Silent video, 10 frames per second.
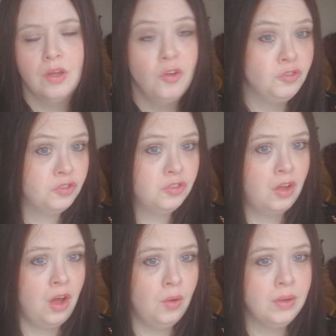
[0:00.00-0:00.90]

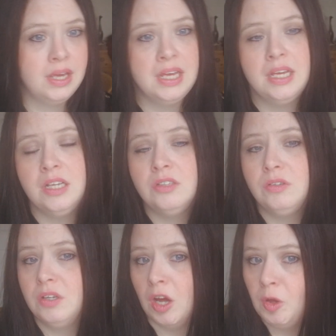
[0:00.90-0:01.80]
So he,
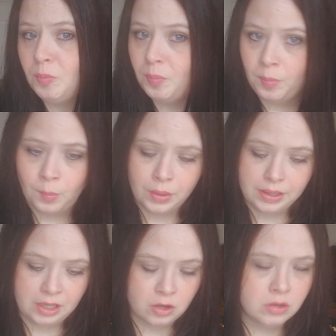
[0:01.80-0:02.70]
you know,
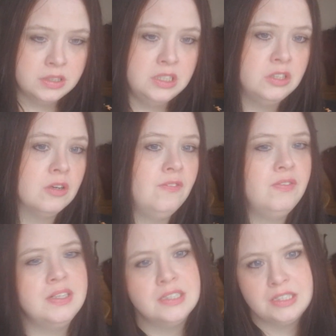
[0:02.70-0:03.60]
because he's
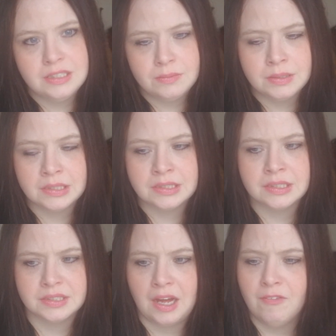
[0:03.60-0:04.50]
convinced
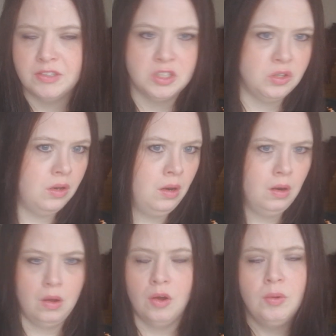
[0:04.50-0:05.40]
himself he's
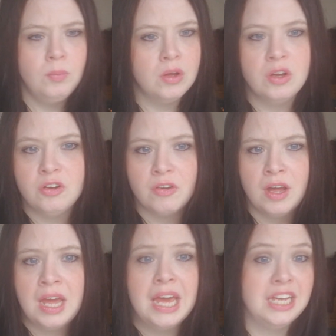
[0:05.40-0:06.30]
not a
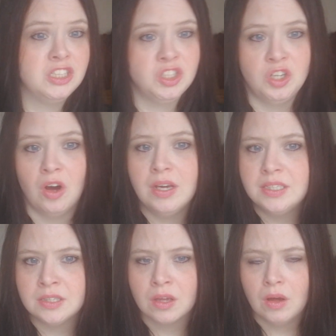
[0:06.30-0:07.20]
murderer, he's a
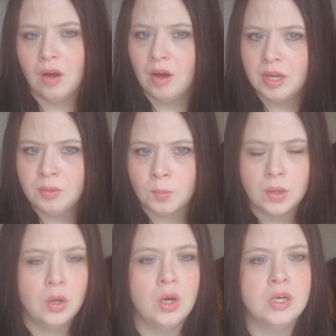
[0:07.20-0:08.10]
nice, kind
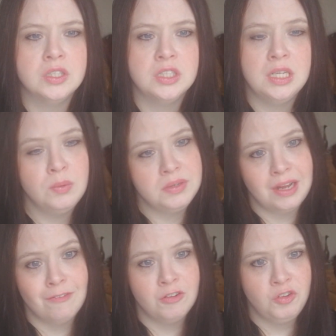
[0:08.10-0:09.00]
person, he would
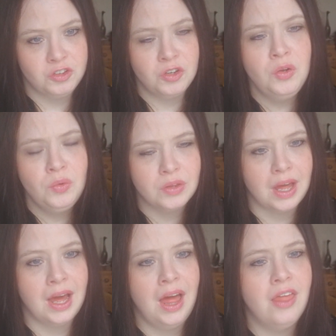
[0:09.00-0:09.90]
never do
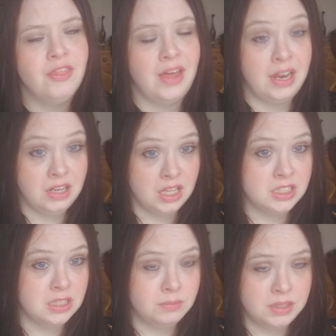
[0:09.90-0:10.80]
that, then he
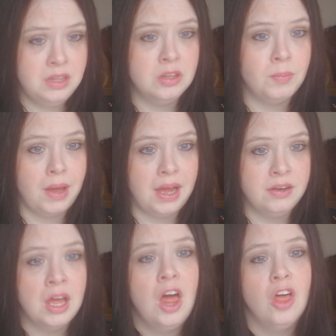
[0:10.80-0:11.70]
sleeps in the bed.